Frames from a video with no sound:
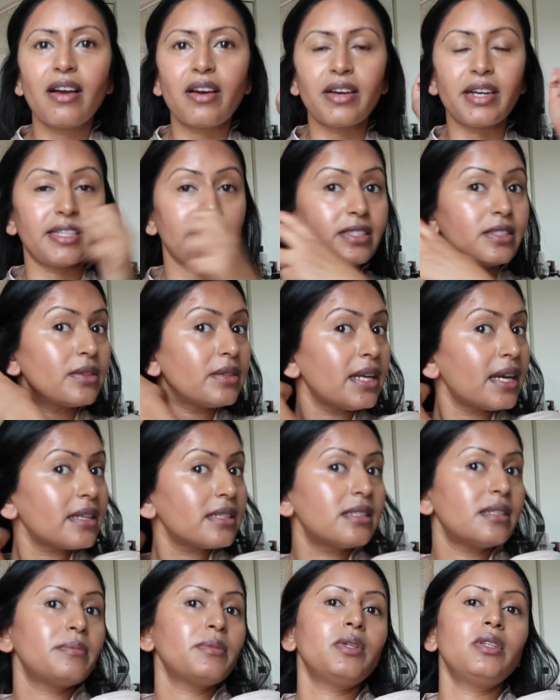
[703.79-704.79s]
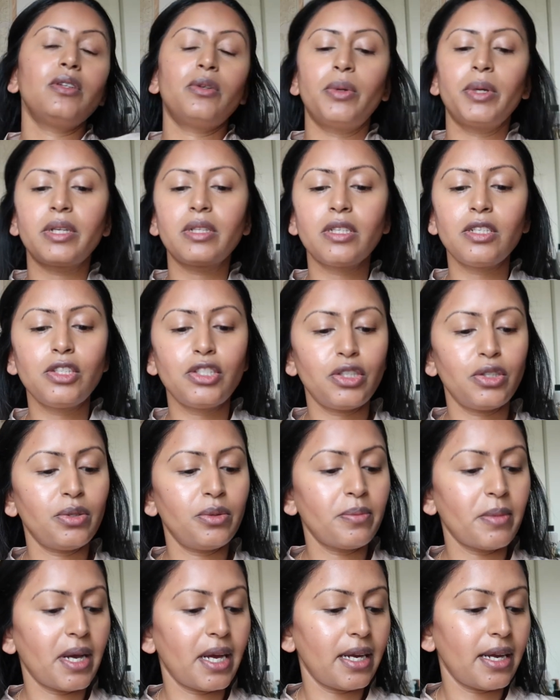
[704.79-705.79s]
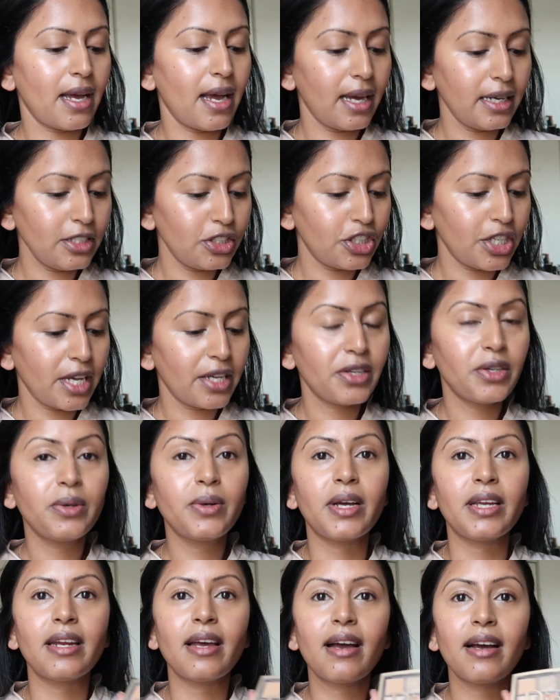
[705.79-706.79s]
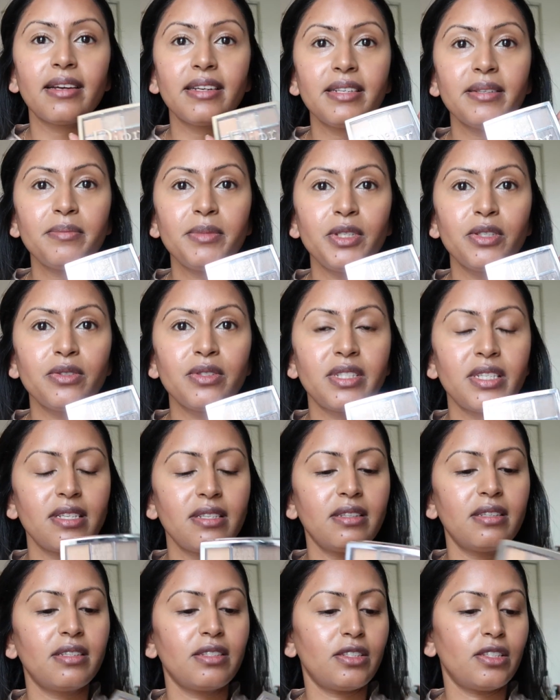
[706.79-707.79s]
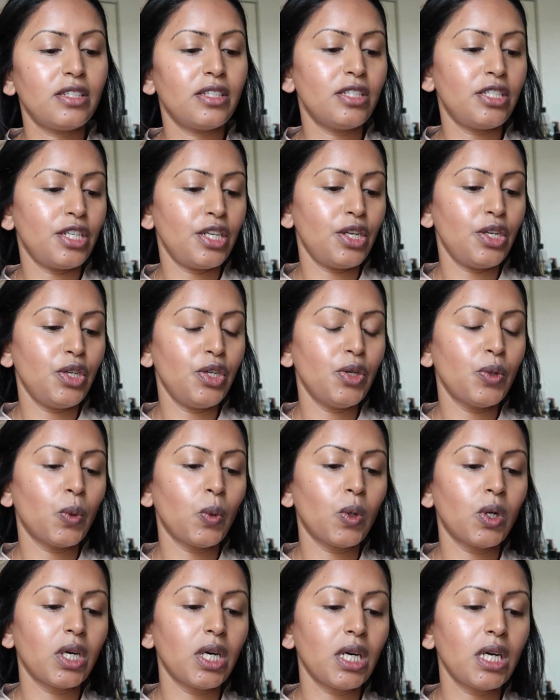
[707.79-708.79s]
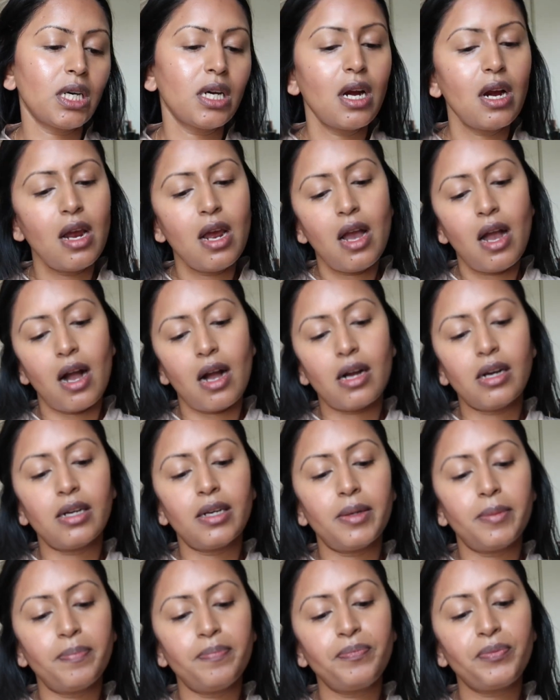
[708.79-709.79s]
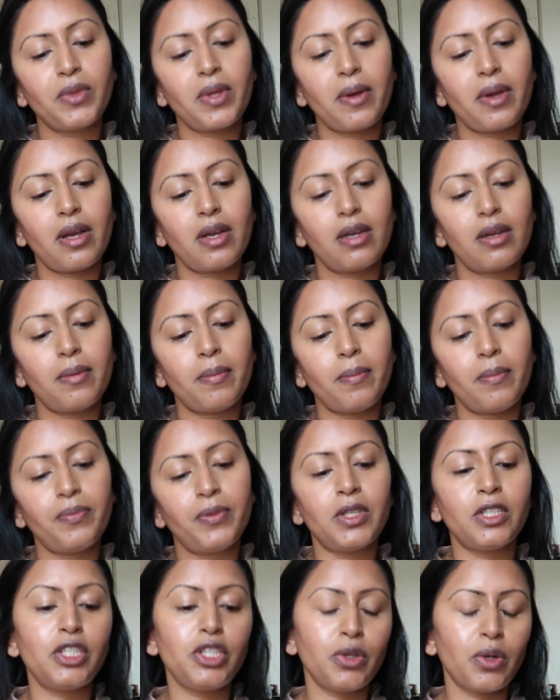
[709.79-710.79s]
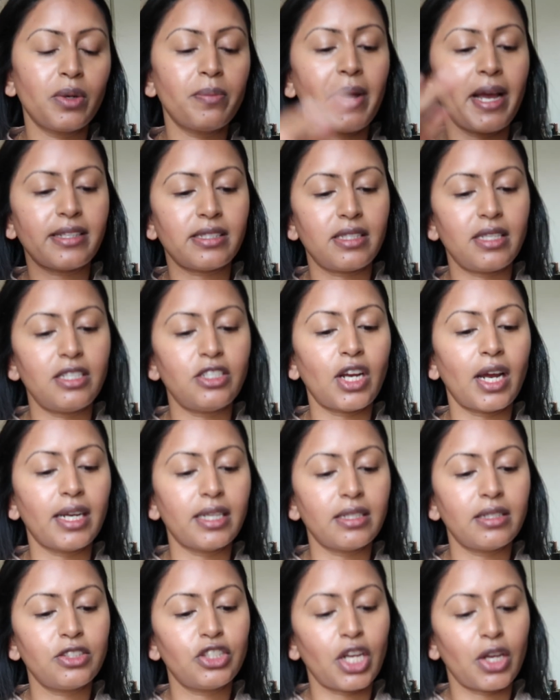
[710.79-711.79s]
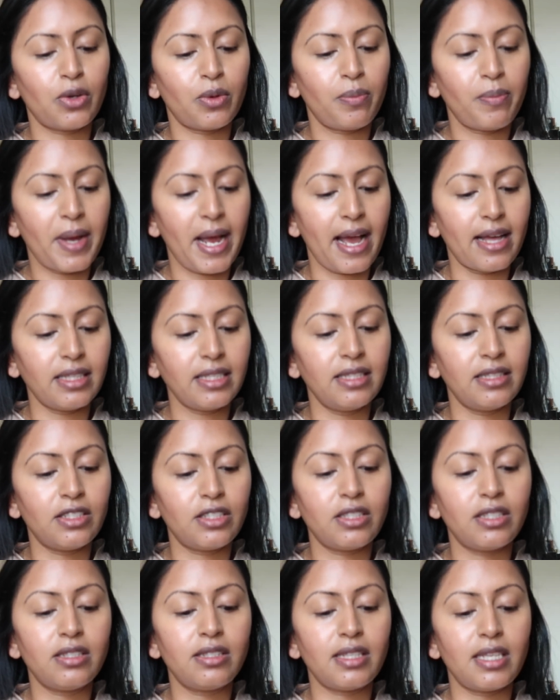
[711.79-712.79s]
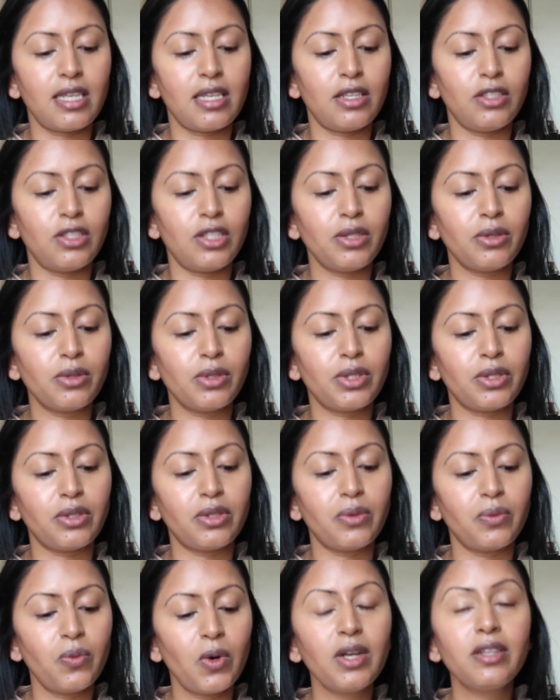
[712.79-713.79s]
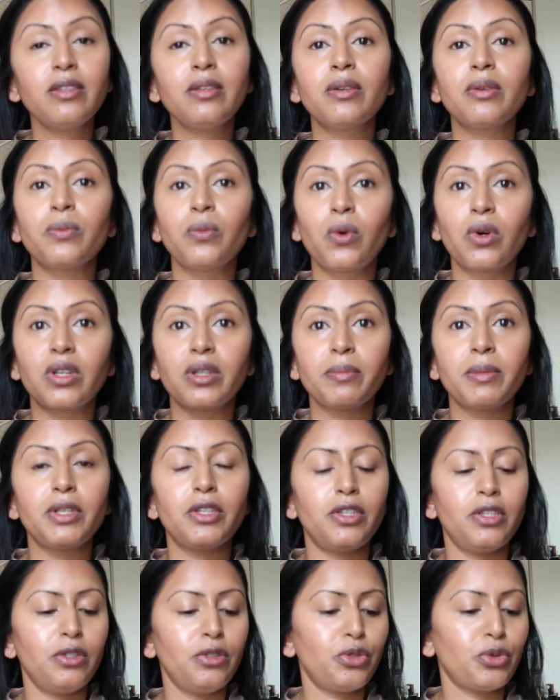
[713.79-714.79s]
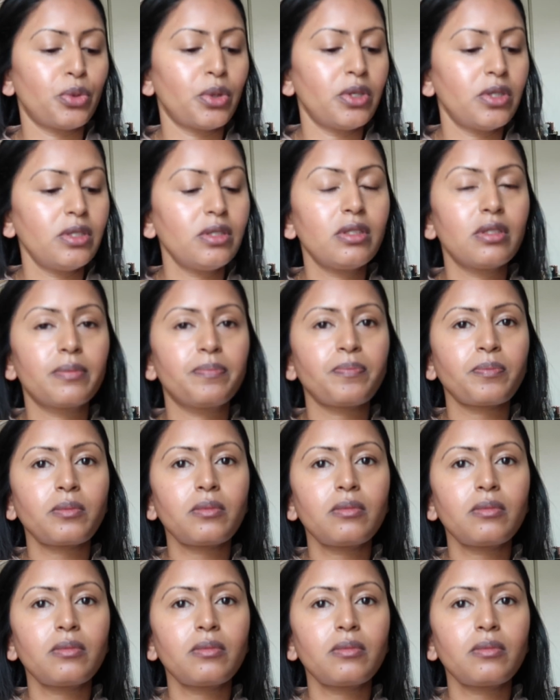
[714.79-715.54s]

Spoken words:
All right, so next I'm gonna quickly do my eyeshadow, and I am using this Dior, the Dior Backstage Eyeshadow Palette, and this is in 001 Warm Neutrals.